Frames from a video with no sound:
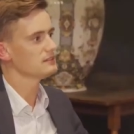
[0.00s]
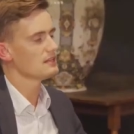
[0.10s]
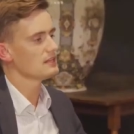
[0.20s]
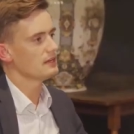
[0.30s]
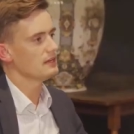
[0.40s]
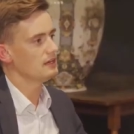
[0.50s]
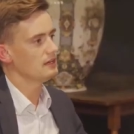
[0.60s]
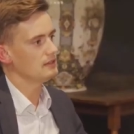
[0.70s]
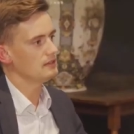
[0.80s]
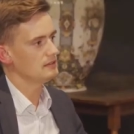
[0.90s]
Okay, interesting.
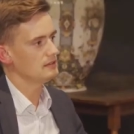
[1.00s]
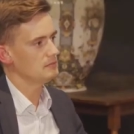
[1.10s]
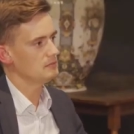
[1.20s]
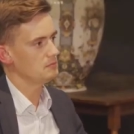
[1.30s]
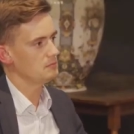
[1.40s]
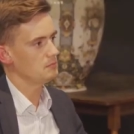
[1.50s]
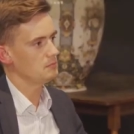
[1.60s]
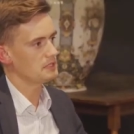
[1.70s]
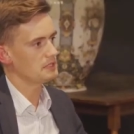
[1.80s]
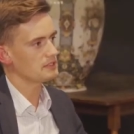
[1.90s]
Um,
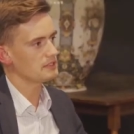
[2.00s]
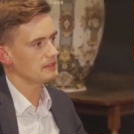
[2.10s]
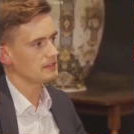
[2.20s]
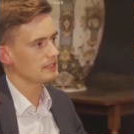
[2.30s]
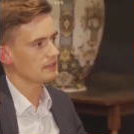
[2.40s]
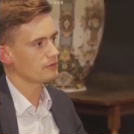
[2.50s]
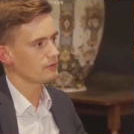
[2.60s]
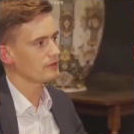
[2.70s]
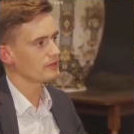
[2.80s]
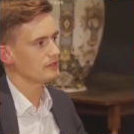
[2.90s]
but not yet like a
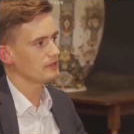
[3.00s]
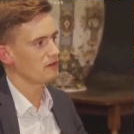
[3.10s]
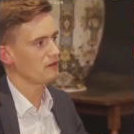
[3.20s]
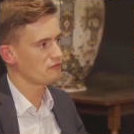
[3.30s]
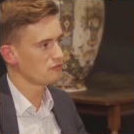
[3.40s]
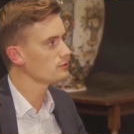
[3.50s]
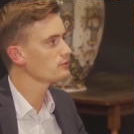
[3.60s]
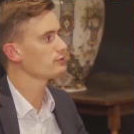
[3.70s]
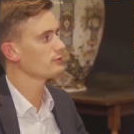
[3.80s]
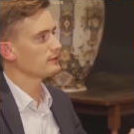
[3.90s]
tour, a full
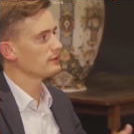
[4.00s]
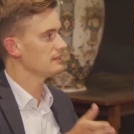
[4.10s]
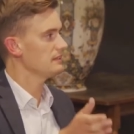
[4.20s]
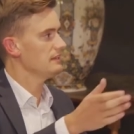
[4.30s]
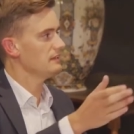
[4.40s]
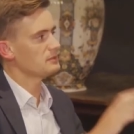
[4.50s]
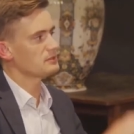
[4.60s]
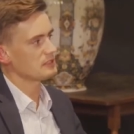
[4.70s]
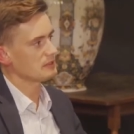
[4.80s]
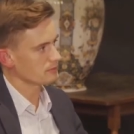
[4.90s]
tour, uh,
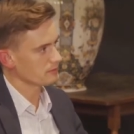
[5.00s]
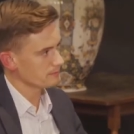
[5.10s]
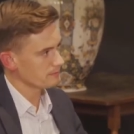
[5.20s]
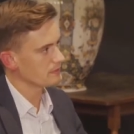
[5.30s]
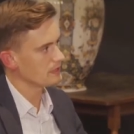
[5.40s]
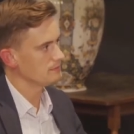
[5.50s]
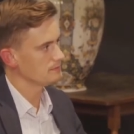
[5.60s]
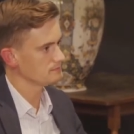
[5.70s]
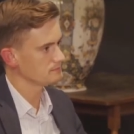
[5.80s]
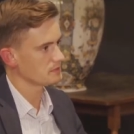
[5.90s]
museum tour. Okay. Yeah.
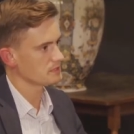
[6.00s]
Good